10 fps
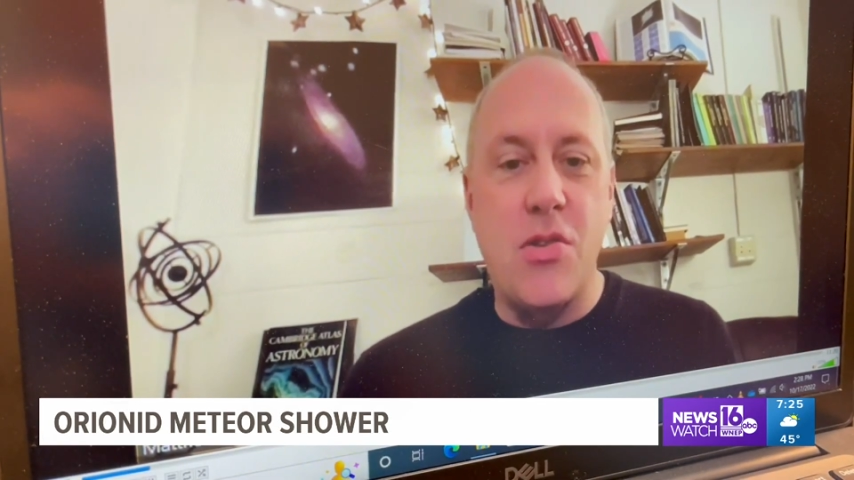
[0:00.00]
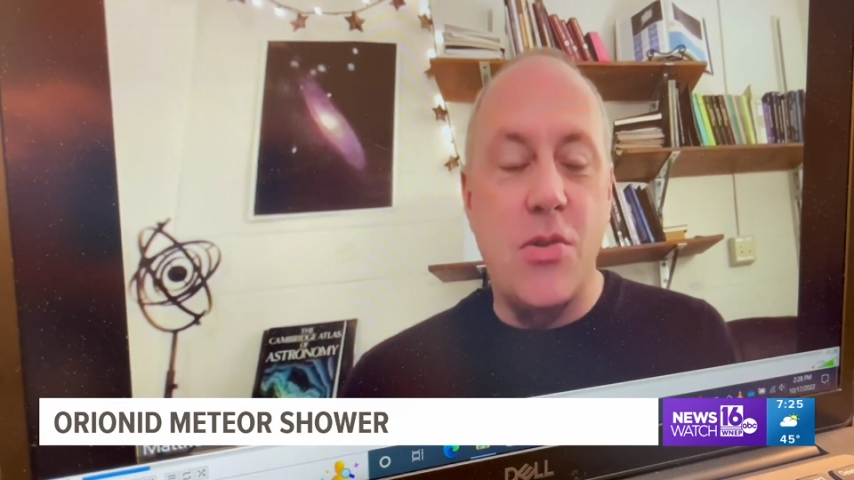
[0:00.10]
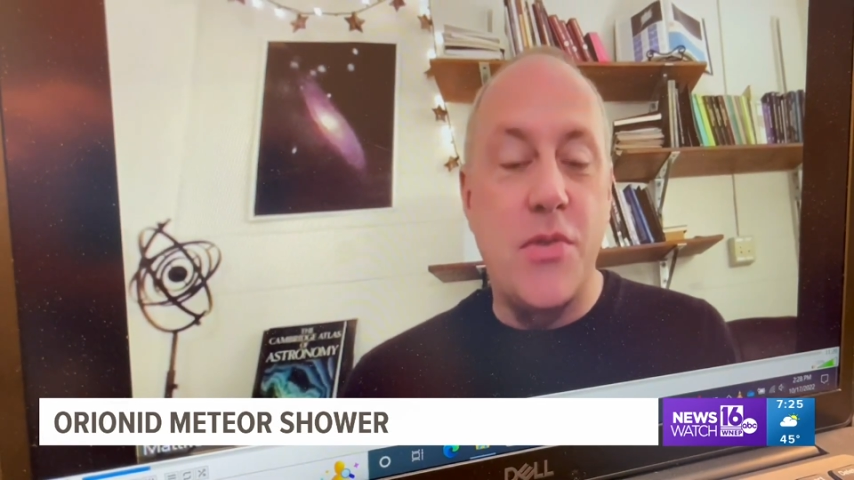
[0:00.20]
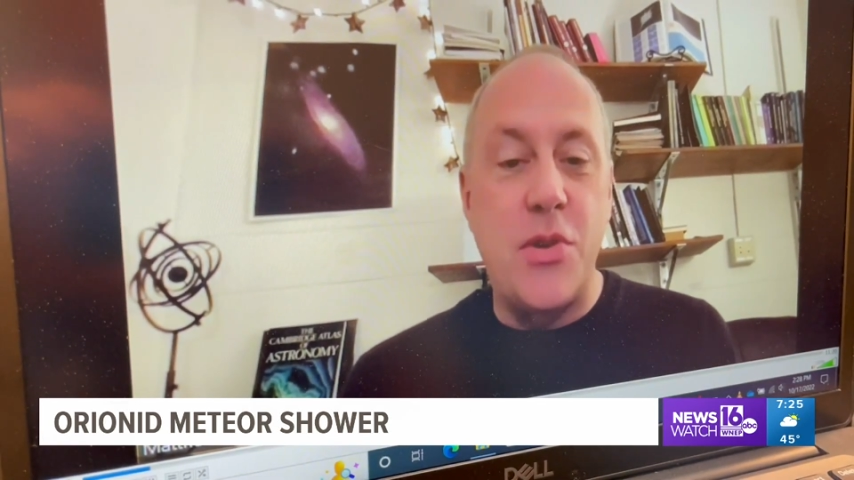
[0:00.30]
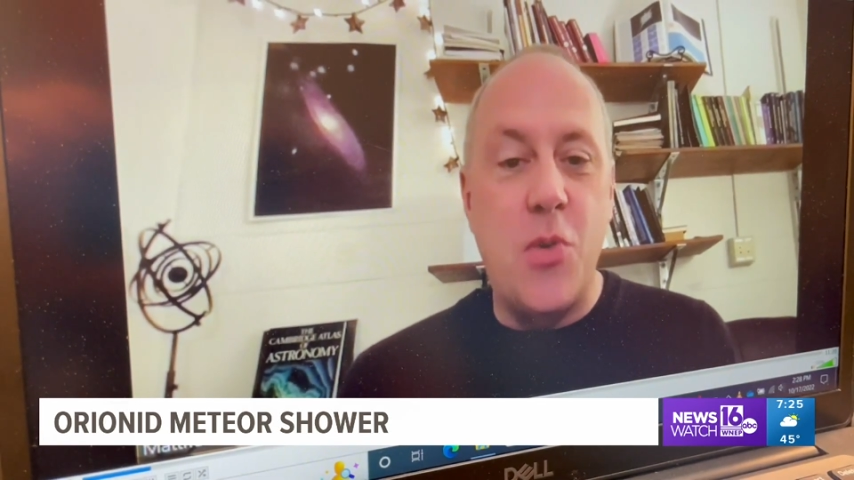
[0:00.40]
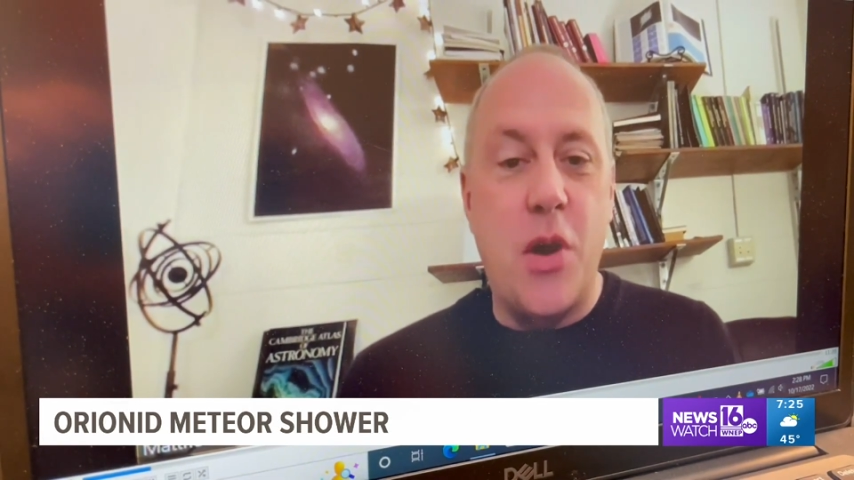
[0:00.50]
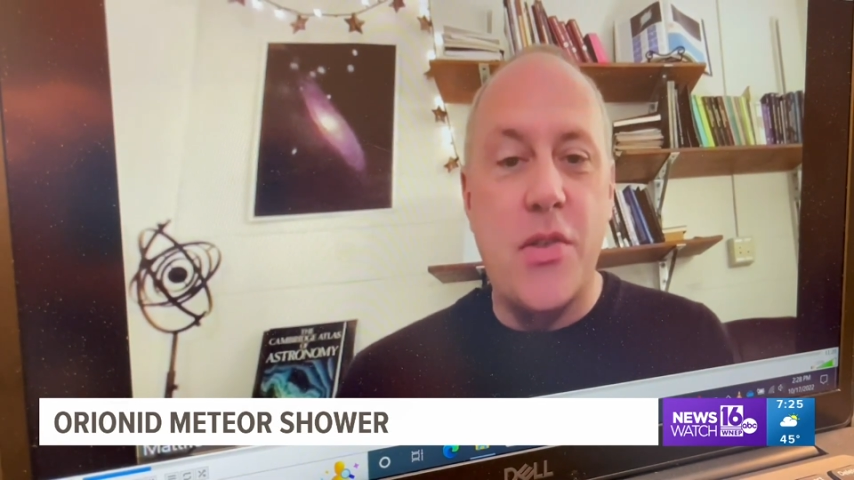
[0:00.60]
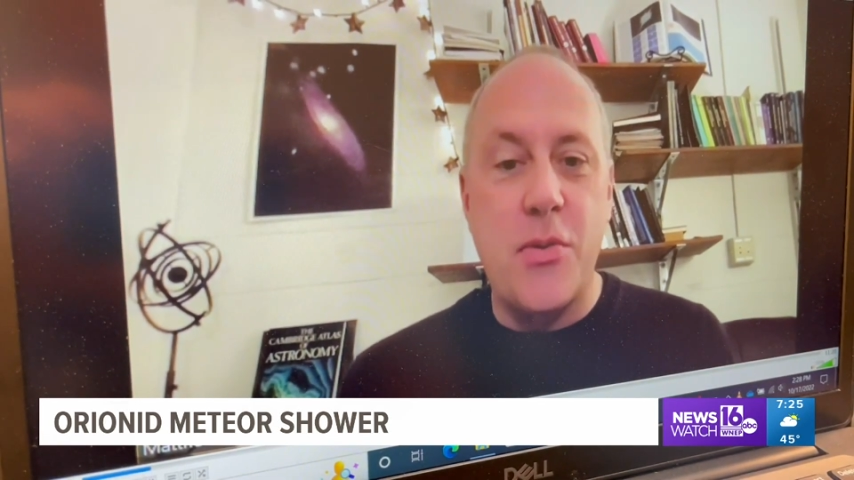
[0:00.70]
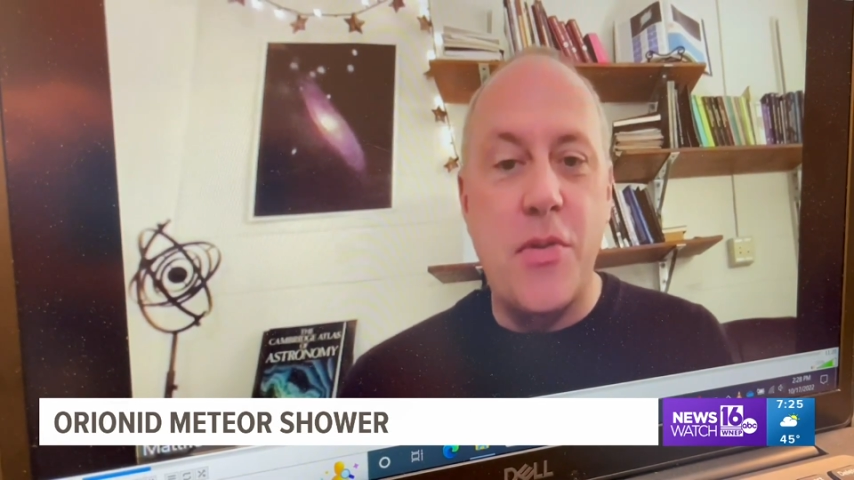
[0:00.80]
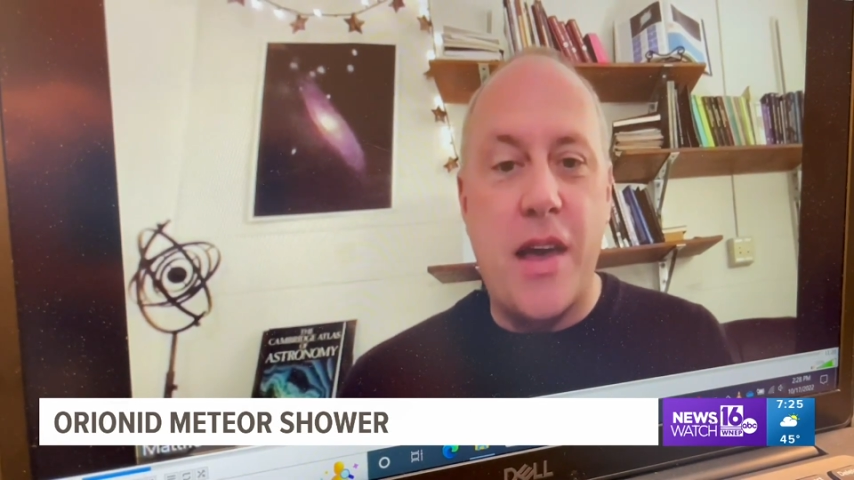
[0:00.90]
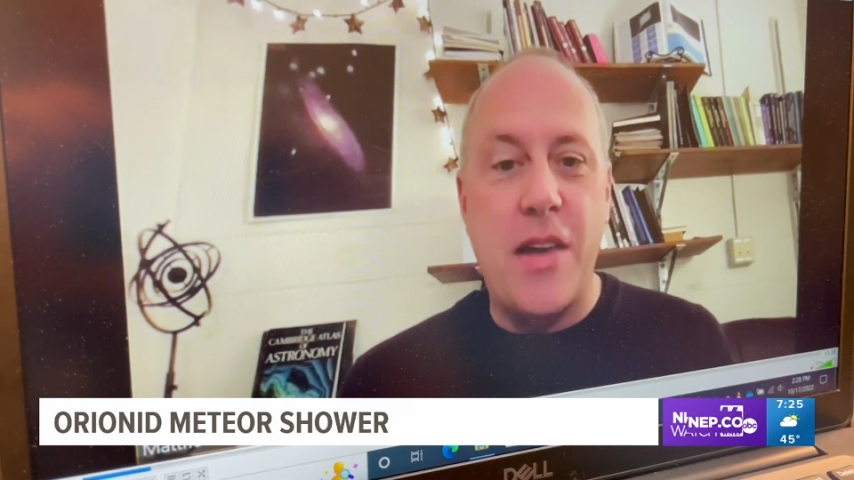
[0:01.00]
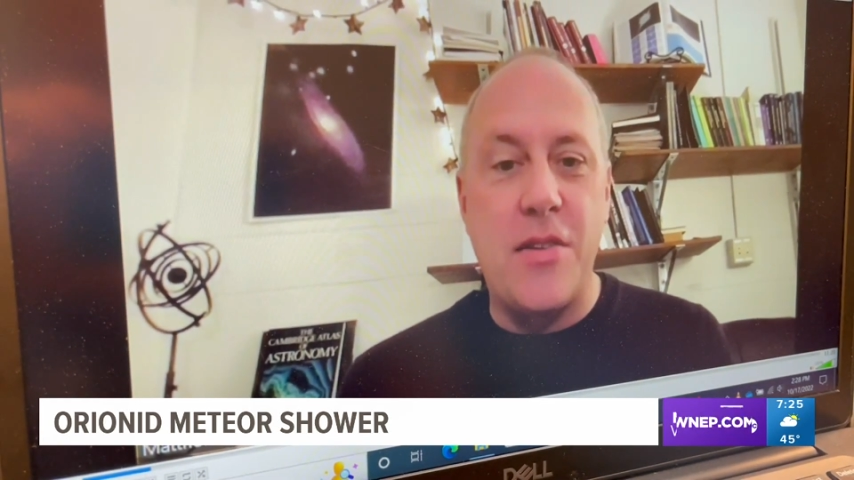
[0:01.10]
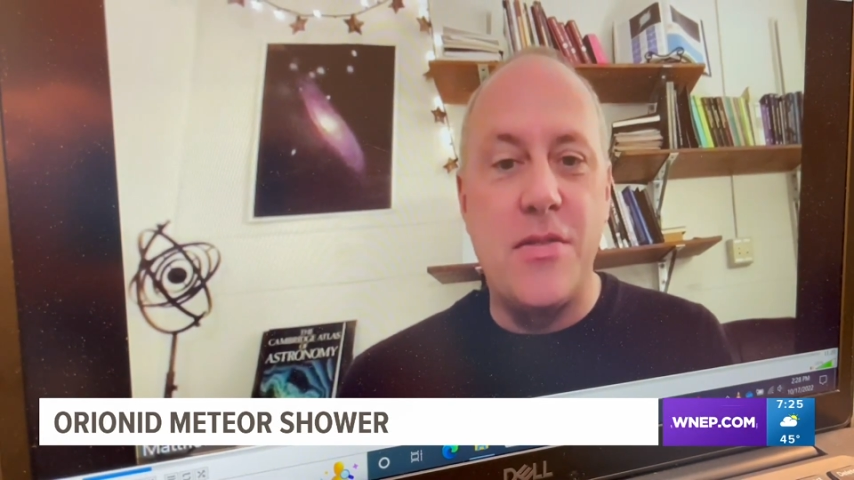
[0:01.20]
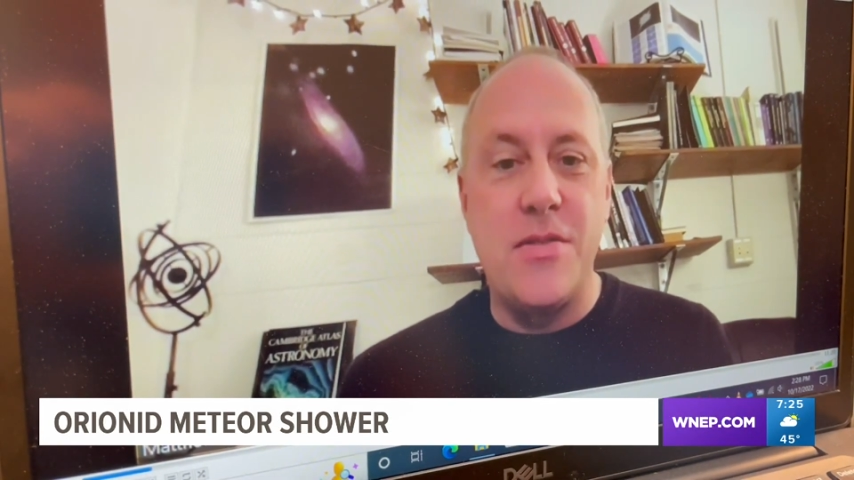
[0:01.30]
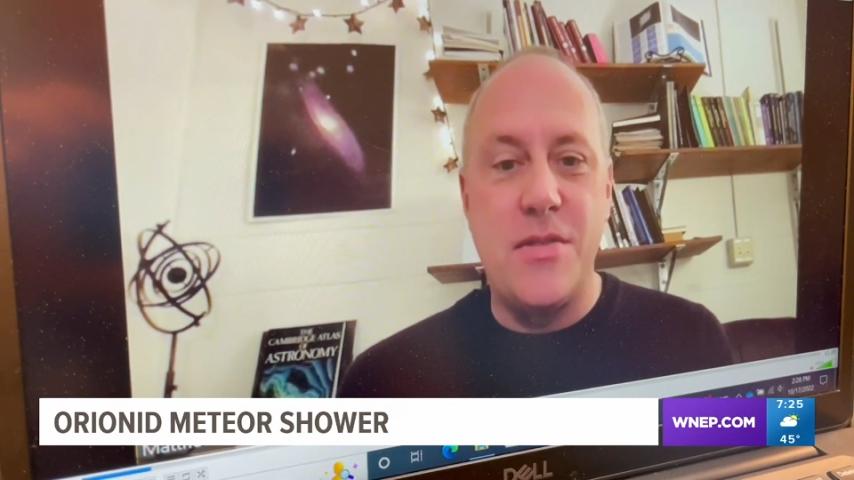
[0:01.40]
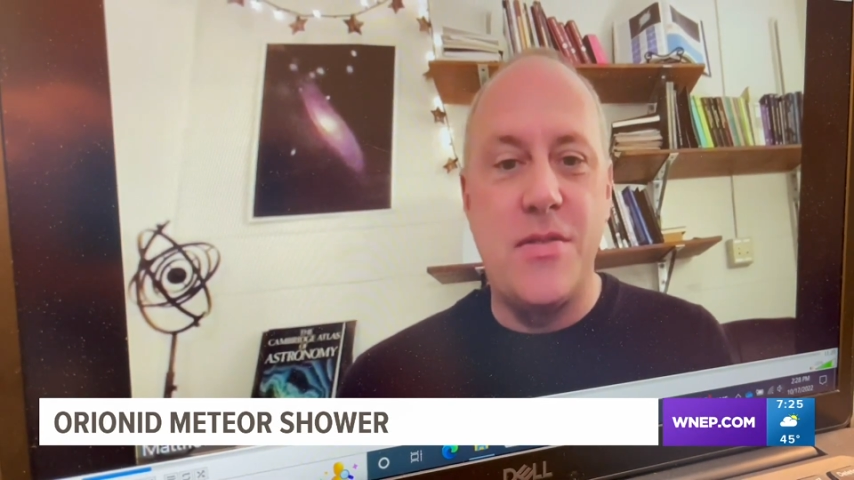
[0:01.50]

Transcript: He tells us that the Orionids